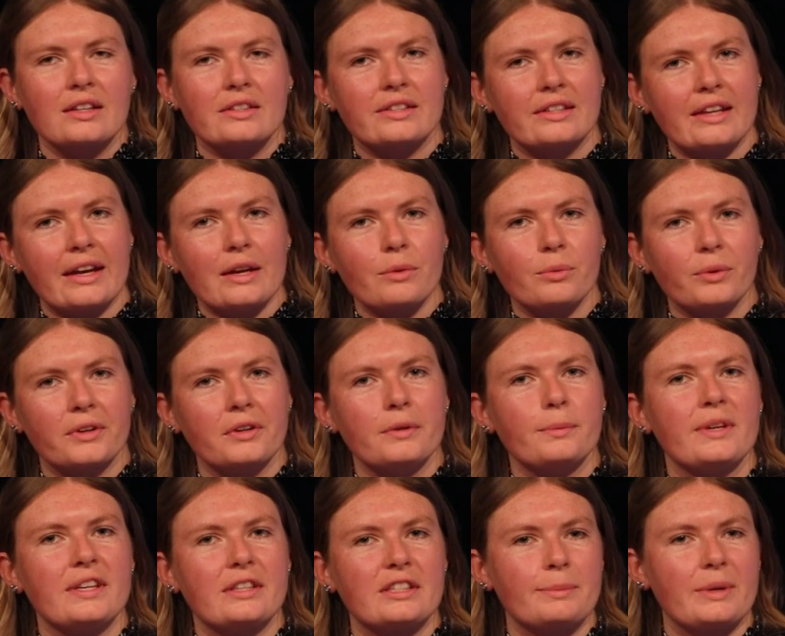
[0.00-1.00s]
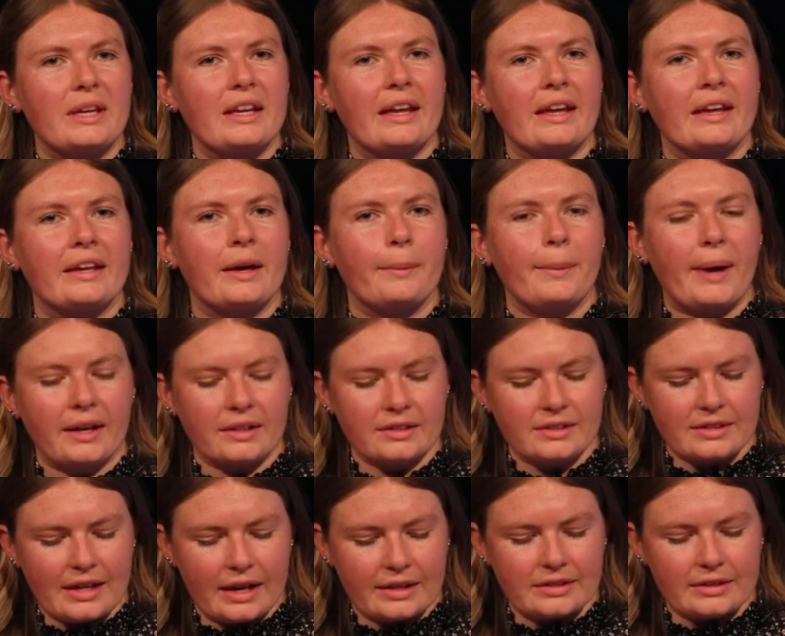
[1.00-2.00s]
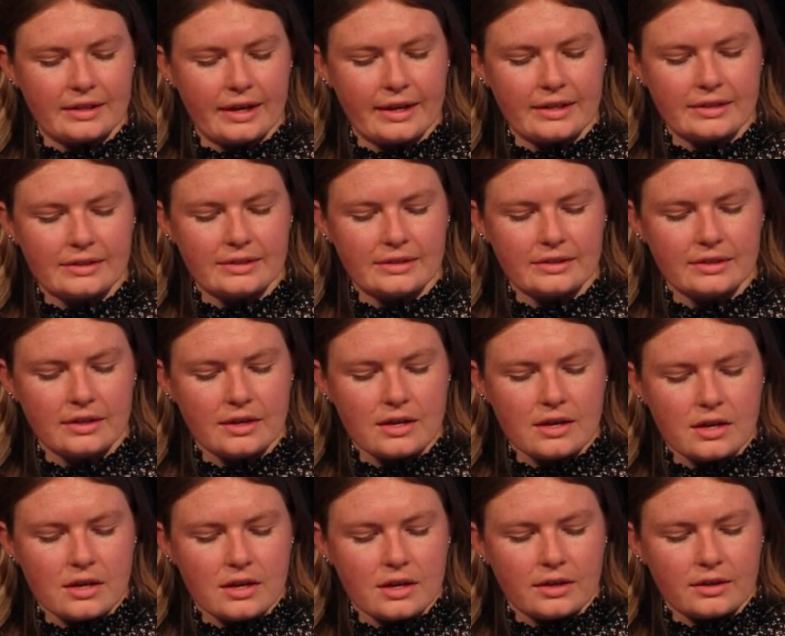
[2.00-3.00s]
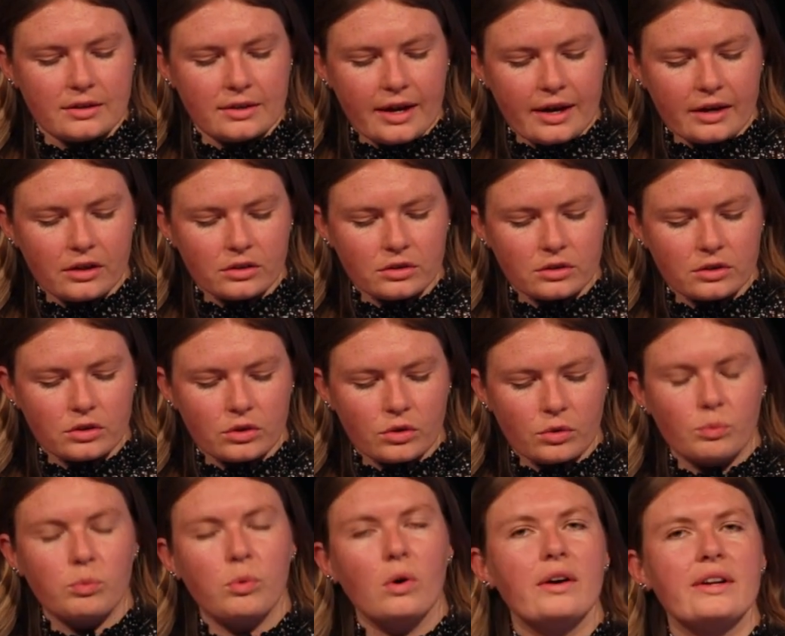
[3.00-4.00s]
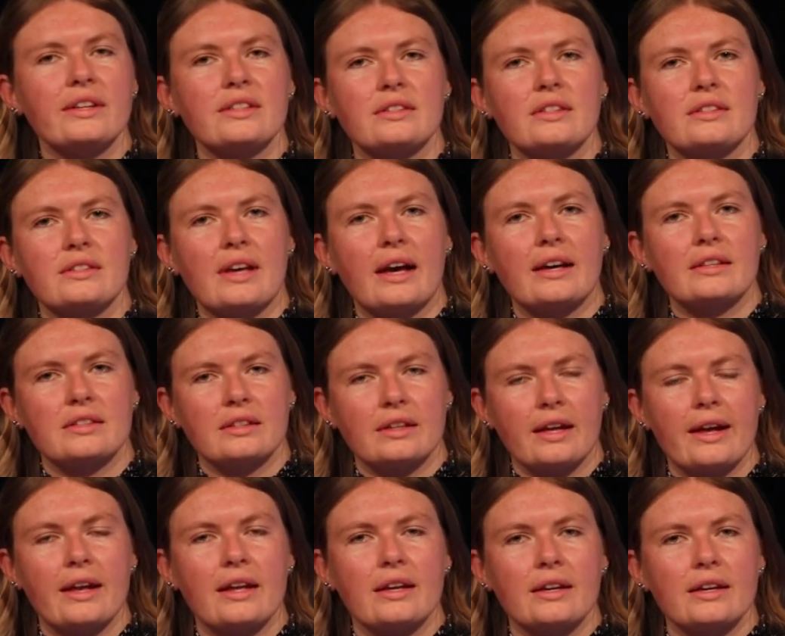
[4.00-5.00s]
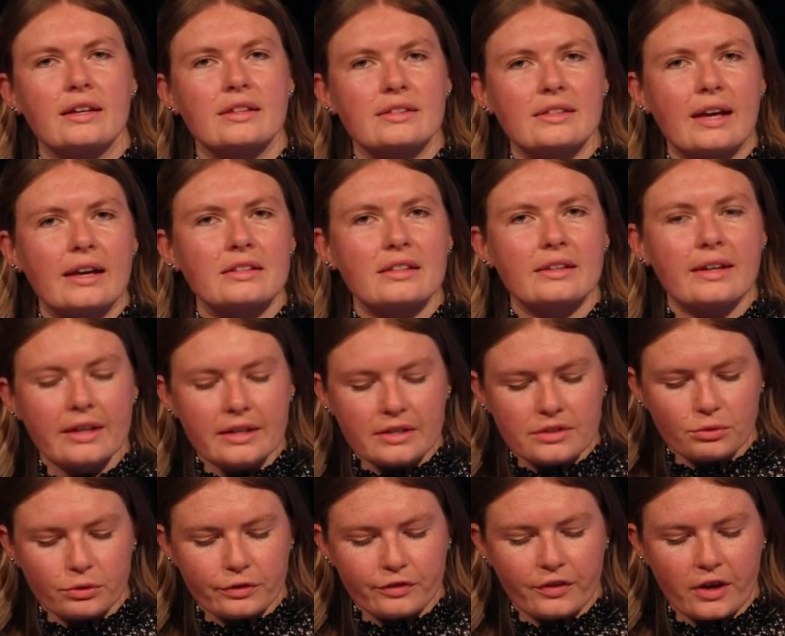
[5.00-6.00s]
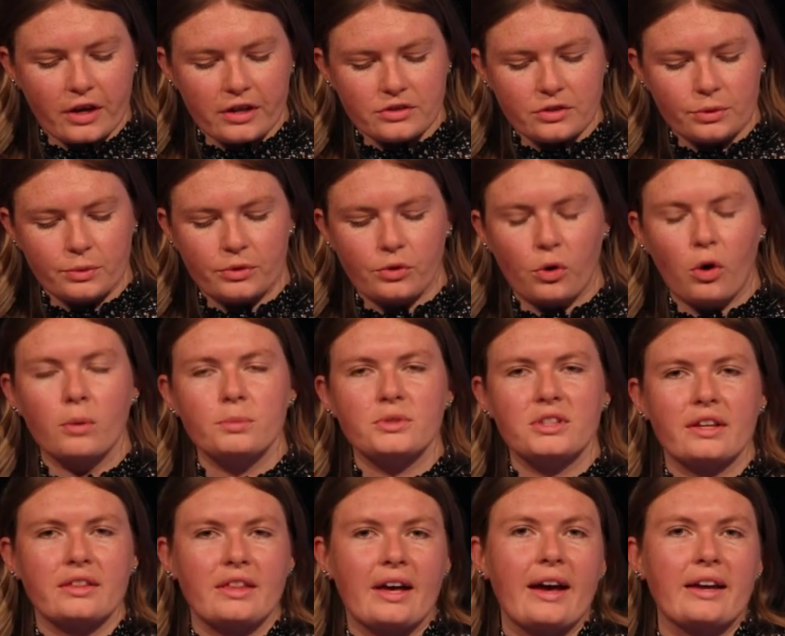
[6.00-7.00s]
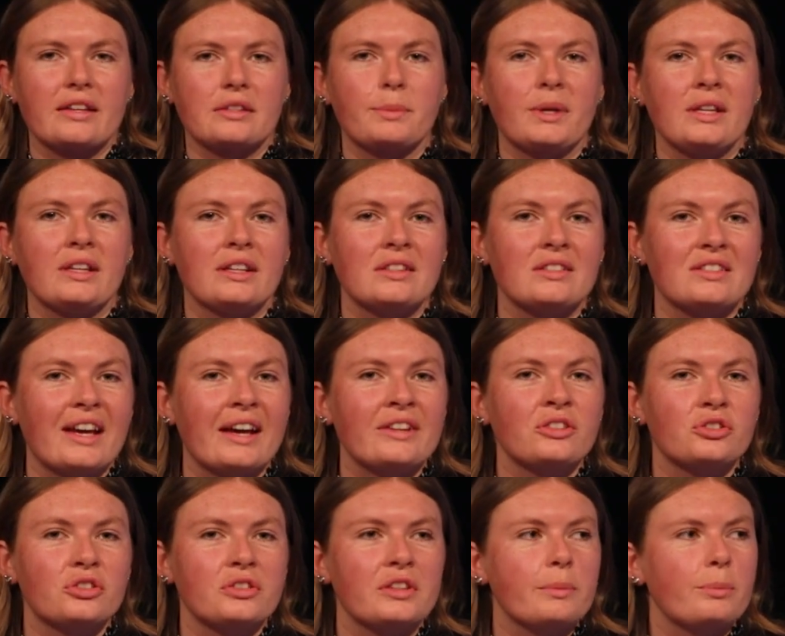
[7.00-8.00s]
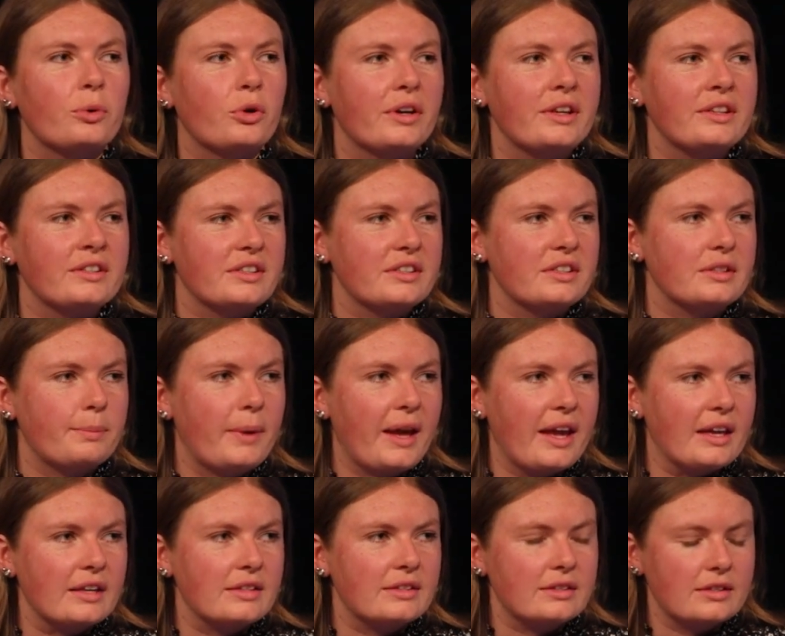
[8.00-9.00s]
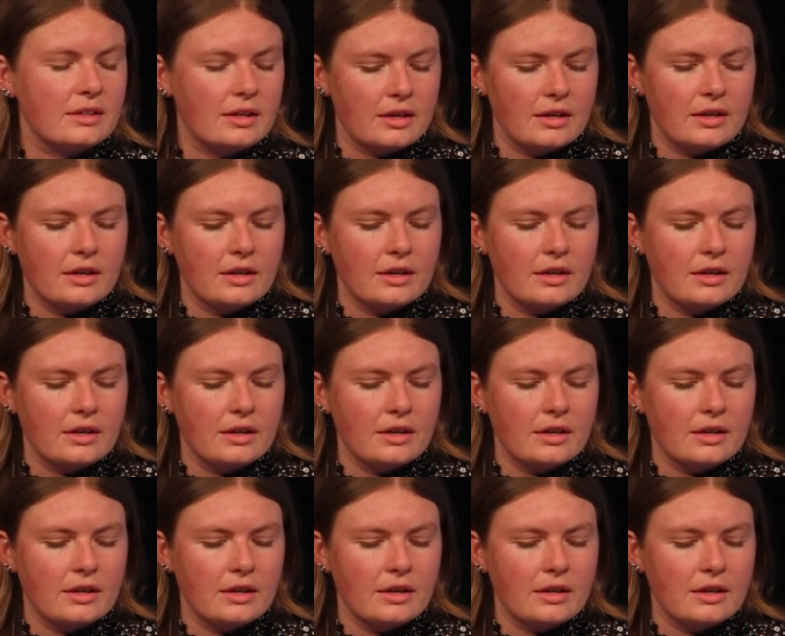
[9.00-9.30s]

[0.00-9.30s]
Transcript: Today we're going to be speaking about satellites. Now, what is a satellite? A satellite is referred to an object that has been intentionally put into space.